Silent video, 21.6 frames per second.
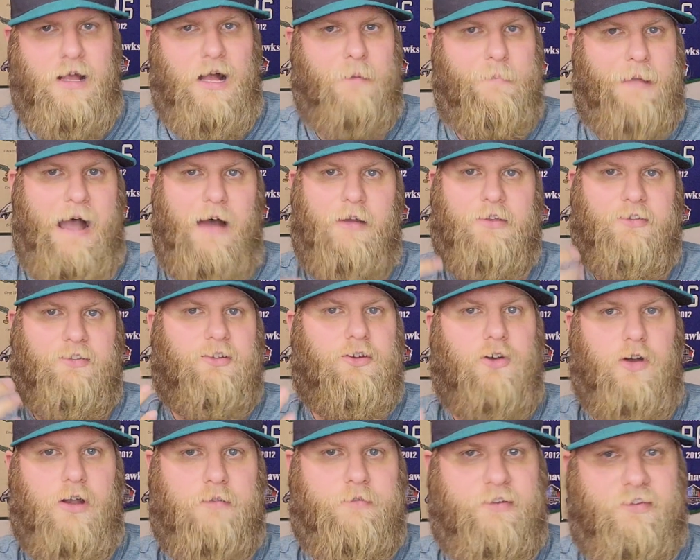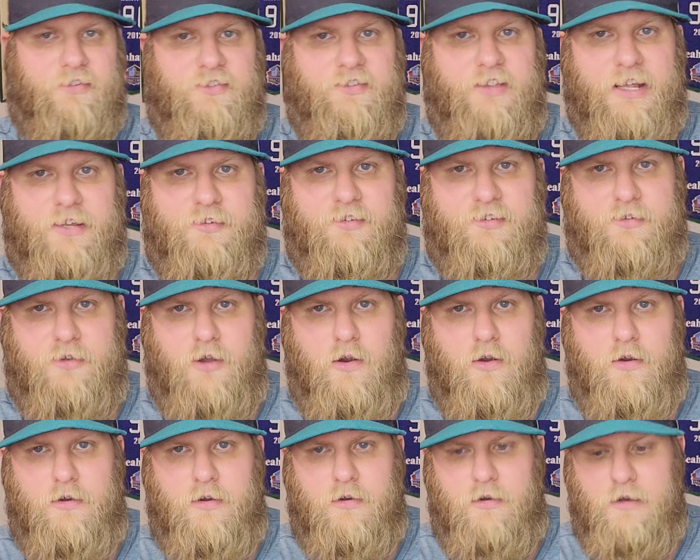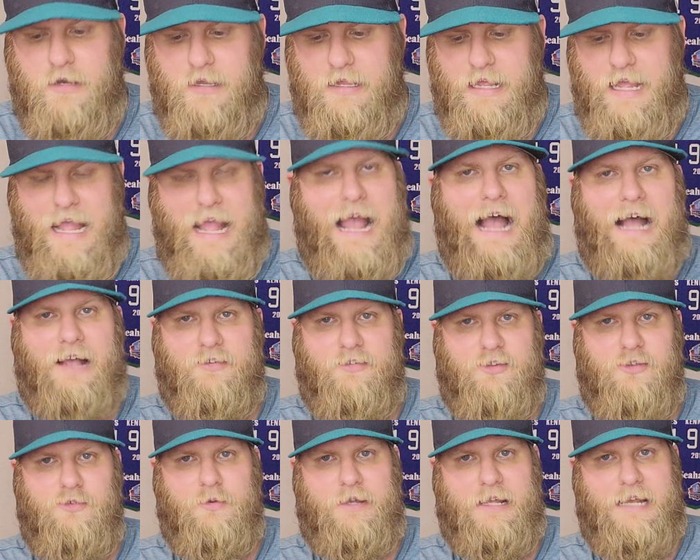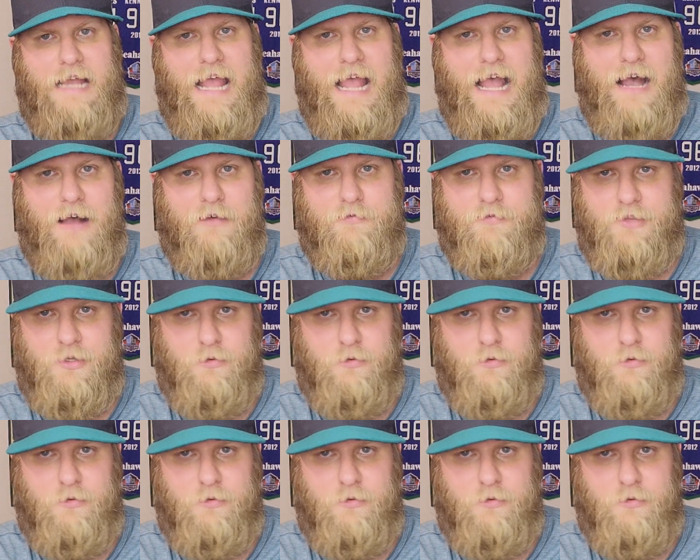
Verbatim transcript: about as good of a sixth starter as you can have.